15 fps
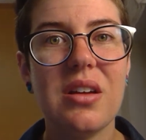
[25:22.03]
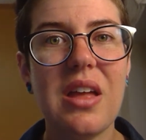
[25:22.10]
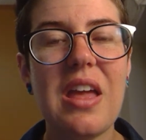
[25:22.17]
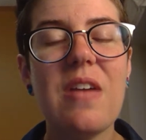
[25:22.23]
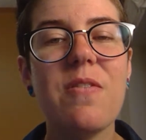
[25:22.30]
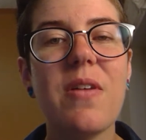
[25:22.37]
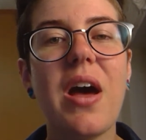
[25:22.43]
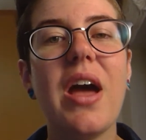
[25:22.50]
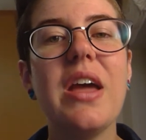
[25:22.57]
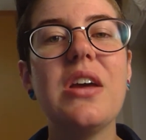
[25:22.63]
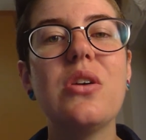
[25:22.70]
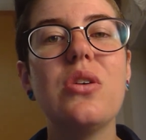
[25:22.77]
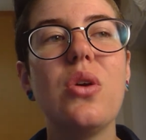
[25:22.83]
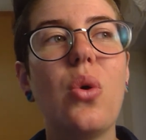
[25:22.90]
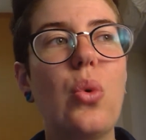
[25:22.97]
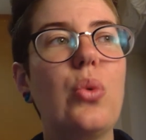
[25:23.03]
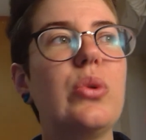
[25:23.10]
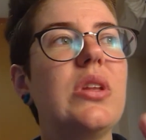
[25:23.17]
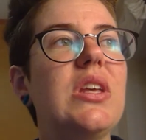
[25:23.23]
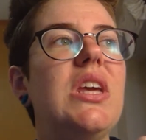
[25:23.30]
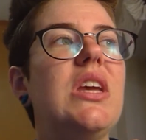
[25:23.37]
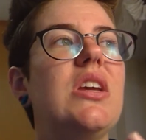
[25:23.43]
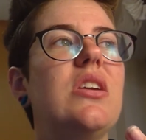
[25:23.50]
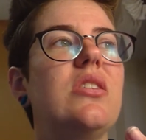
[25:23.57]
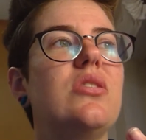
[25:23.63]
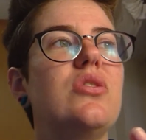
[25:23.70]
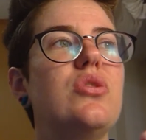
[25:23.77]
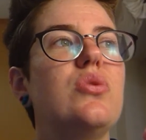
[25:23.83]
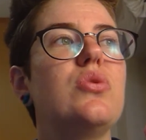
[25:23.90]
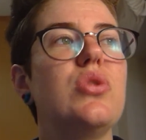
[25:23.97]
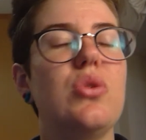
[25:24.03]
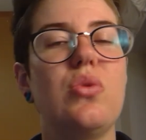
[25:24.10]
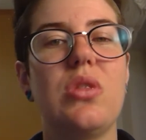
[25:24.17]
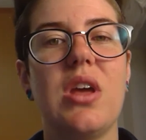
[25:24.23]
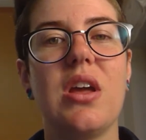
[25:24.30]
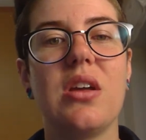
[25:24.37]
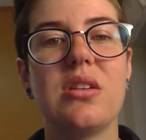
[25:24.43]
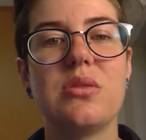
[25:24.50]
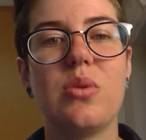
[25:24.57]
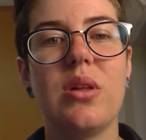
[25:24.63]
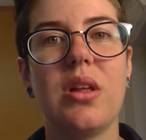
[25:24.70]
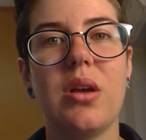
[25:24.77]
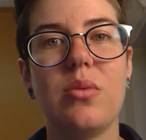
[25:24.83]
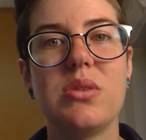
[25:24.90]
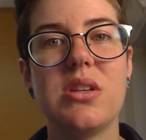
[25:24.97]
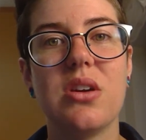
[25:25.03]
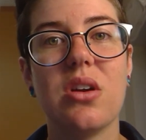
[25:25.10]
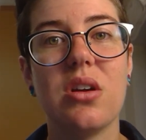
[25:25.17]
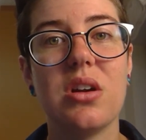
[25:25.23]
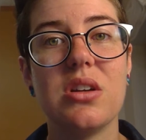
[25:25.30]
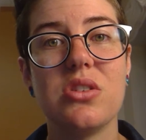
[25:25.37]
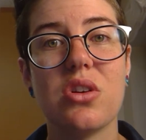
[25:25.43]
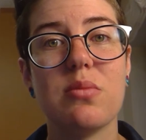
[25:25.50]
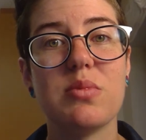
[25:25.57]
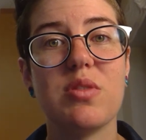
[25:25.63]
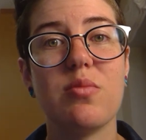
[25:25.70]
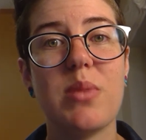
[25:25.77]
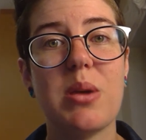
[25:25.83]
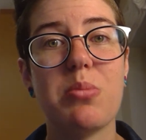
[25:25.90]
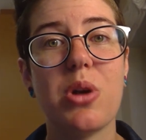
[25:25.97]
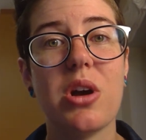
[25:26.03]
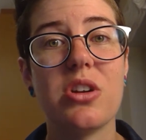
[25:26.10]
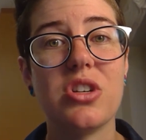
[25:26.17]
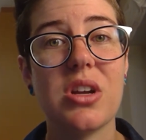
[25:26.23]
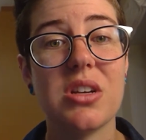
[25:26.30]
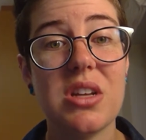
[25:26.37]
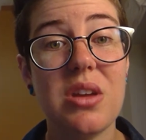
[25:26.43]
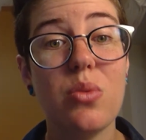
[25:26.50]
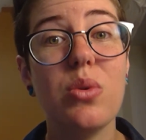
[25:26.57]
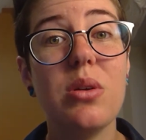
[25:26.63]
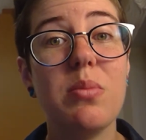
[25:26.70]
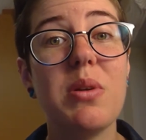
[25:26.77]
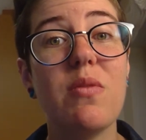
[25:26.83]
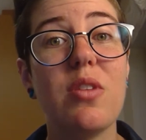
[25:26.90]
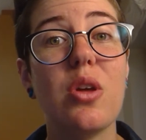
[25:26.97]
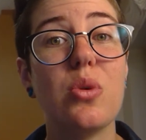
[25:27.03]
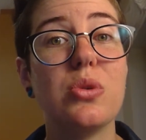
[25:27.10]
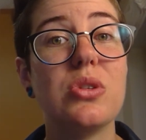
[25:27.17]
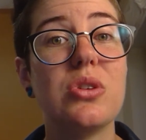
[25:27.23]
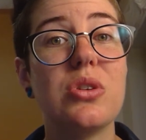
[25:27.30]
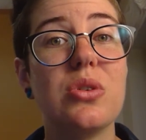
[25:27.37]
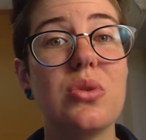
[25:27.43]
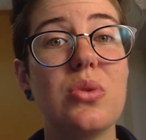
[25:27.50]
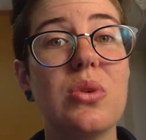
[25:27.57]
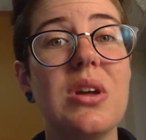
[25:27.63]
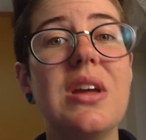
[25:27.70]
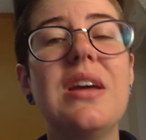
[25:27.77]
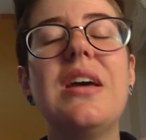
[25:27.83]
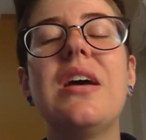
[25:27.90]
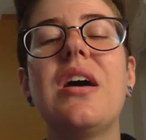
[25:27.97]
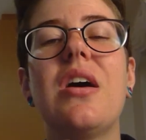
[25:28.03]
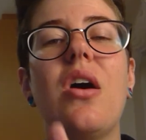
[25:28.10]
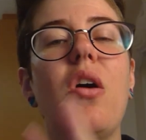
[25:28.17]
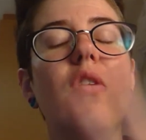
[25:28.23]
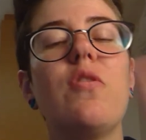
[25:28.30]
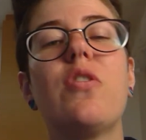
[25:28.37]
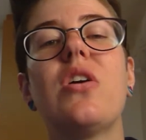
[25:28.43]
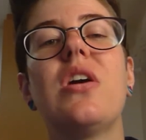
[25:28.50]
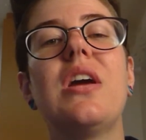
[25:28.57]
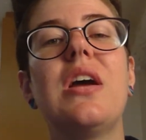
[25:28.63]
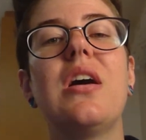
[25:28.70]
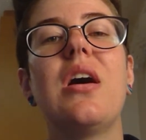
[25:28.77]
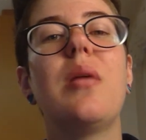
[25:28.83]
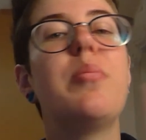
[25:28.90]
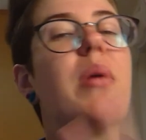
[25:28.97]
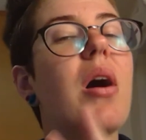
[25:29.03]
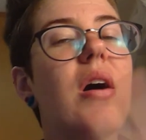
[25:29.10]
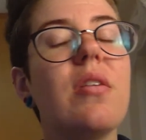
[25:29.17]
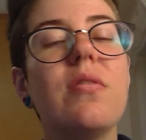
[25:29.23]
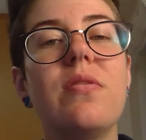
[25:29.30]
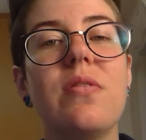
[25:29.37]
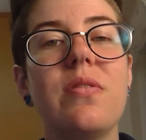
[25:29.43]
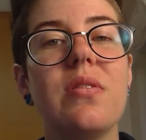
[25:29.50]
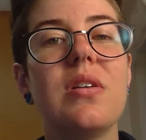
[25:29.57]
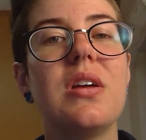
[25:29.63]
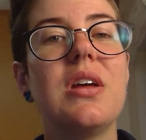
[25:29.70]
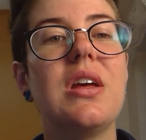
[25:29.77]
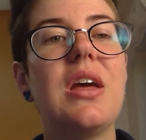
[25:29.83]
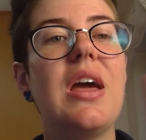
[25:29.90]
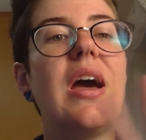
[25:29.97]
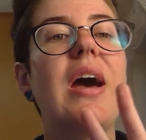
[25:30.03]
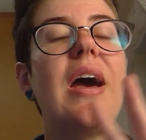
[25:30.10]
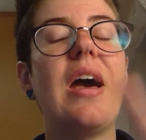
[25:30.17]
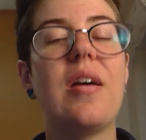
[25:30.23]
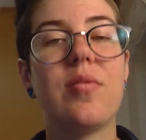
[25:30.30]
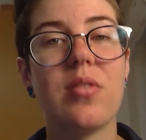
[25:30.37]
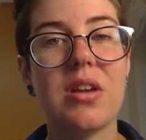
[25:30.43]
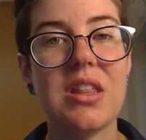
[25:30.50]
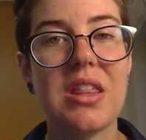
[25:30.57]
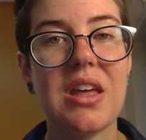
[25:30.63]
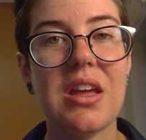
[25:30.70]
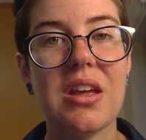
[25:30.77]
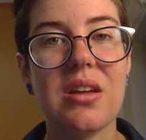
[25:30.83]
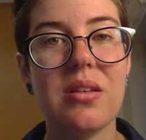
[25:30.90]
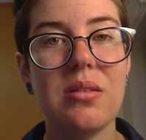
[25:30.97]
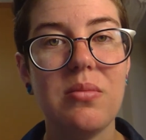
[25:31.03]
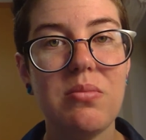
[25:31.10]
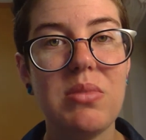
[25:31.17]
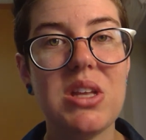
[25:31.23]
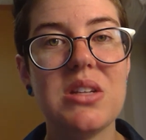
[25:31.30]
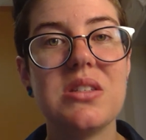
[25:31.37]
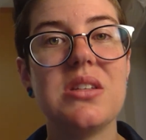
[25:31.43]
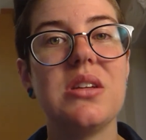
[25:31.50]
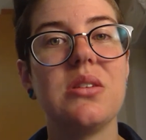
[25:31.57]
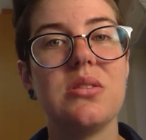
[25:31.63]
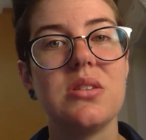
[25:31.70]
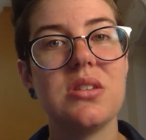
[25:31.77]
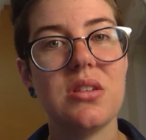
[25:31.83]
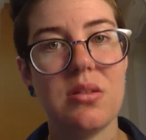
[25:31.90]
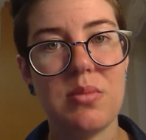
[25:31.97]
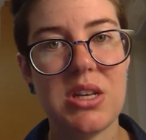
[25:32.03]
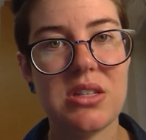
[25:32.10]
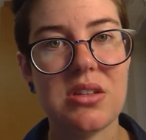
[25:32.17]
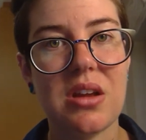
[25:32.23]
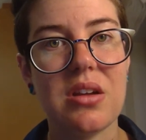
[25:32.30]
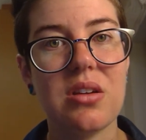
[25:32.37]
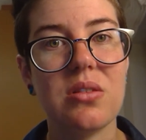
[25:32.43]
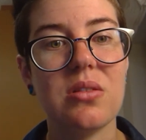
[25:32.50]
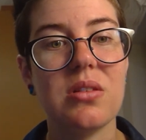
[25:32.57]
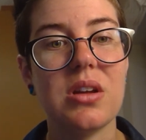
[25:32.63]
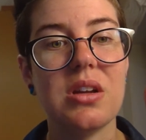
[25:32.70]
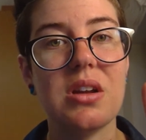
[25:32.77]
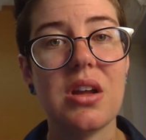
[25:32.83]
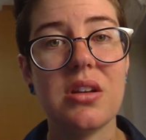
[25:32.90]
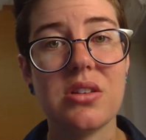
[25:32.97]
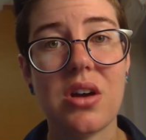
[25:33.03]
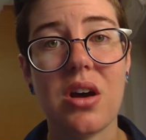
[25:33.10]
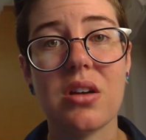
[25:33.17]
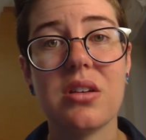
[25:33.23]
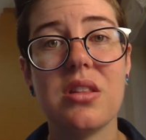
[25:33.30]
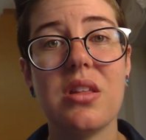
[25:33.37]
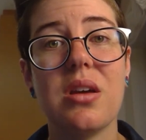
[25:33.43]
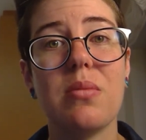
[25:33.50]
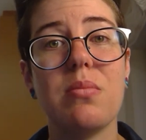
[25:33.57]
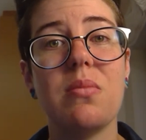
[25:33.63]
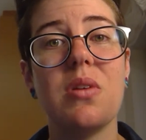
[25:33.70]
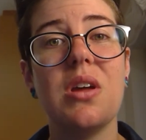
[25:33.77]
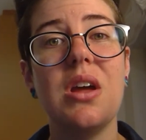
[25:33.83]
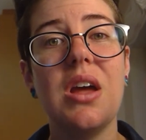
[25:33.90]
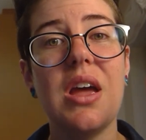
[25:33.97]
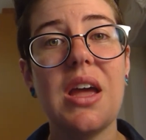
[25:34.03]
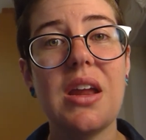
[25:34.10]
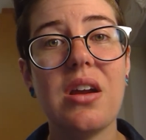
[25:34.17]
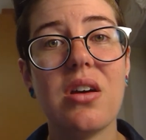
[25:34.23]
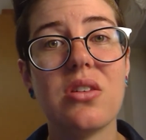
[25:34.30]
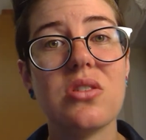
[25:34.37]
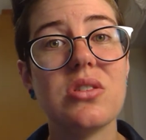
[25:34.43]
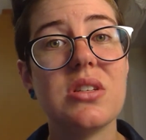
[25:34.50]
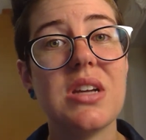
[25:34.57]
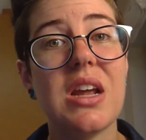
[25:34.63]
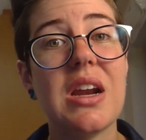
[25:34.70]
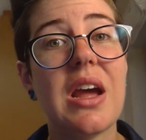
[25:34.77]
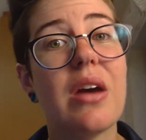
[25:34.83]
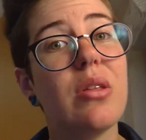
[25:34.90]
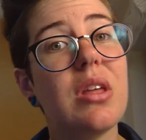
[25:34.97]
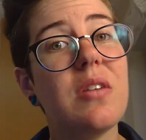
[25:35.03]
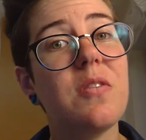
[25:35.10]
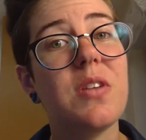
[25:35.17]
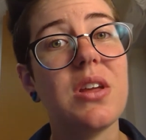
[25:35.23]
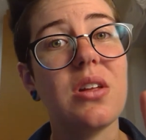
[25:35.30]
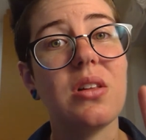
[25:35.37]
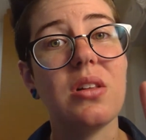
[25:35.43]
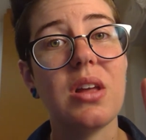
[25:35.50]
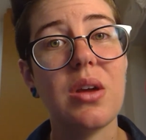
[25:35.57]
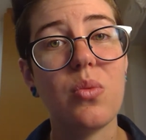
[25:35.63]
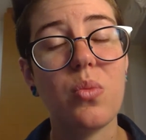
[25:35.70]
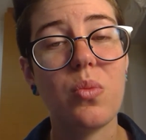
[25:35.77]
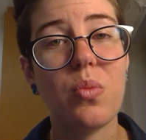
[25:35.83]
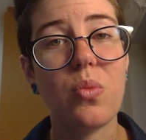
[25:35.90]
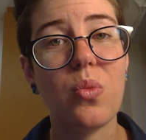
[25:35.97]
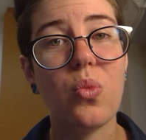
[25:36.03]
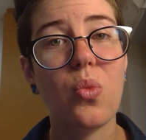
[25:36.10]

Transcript: if I could only do two things while I was here in terms of my project, it would have been those two. Over, above everything. Meet SEALDs and meet Zengakuren and talk to them and understand how they feel and